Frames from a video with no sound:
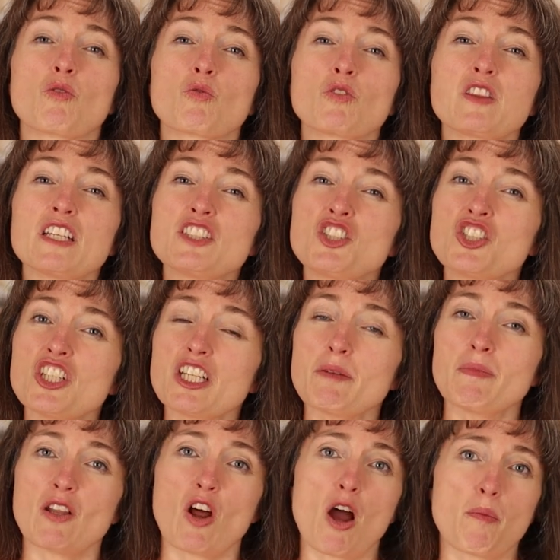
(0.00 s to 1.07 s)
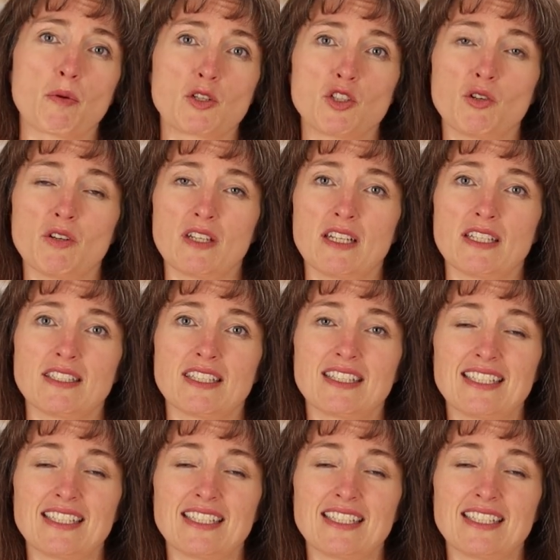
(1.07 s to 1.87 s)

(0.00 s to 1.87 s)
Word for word: legitimate opportunities to